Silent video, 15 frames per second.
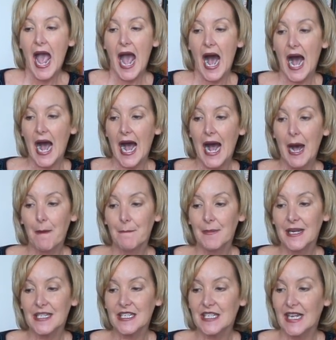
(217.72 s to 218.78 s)

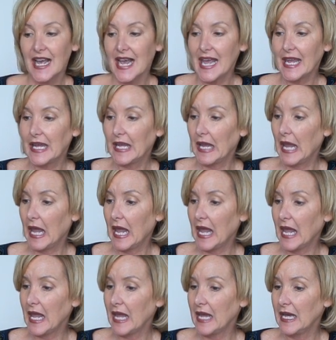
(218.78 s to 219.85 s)
Much like
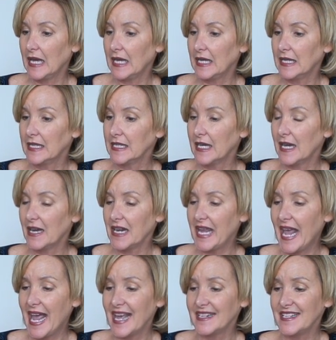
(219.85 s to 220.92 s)
a naughty
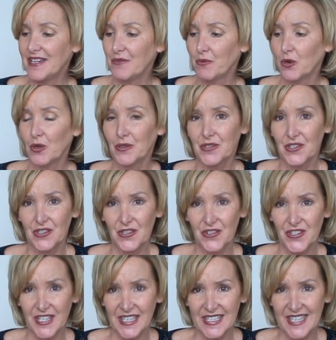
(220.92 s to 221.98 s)
auntie role
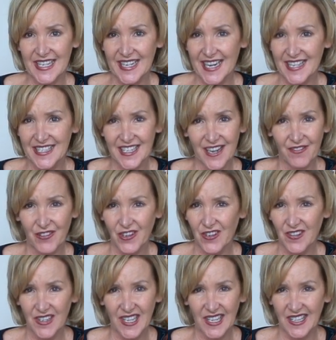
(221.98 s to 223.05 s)
seducing a teenage nephew.